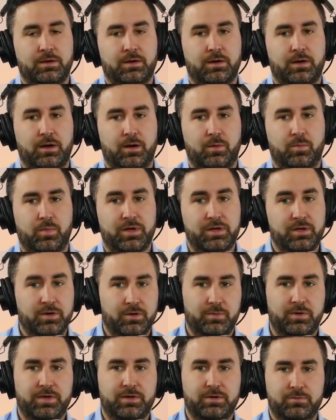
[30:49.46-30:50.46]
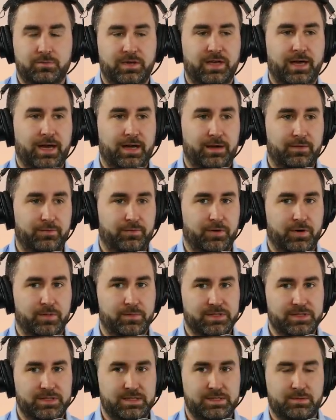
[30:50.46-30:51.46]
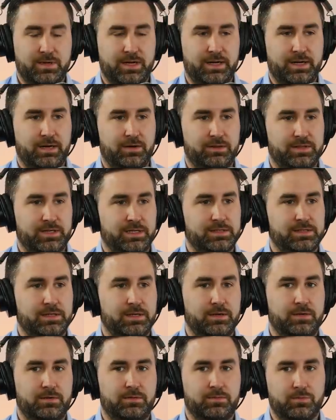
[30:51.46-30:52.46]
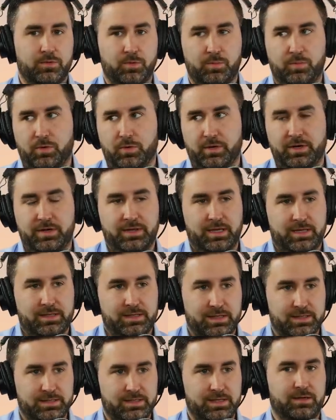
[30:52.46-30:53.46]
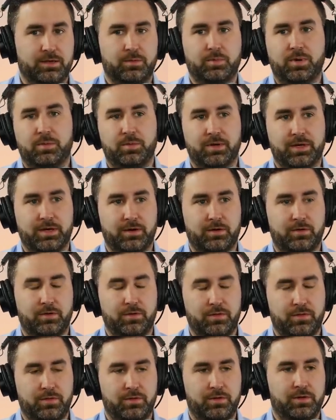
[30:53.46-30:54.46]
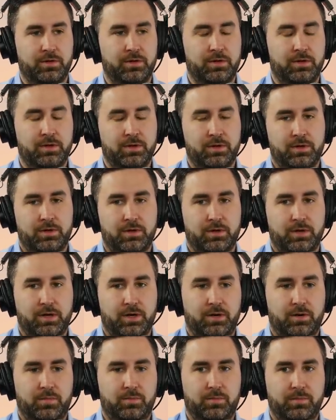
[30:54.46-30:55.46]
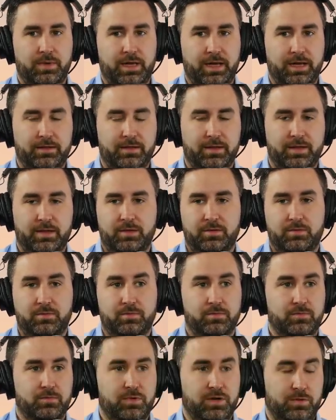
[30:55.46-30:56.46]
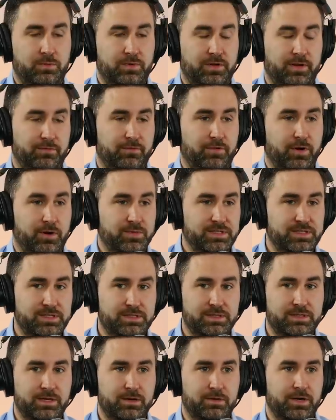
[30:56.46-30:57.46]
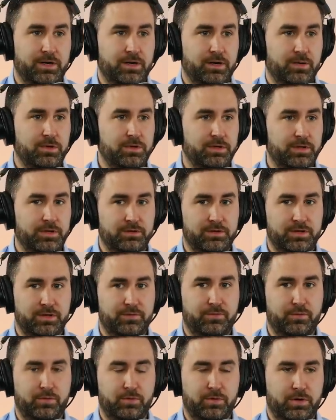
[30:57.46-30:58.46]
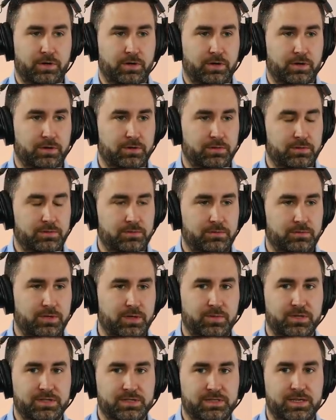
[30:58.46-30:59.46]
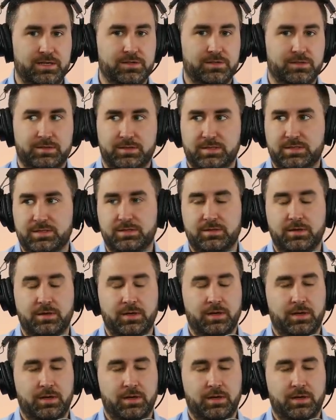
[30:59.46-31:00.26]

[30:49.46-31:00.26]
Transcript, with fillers: Um, mm-hmm. Um, but you know, we we have pharmacies right now testing, reporting that testing into public health, um, and then you know we have pharmacies gearing up clearly for immunizations.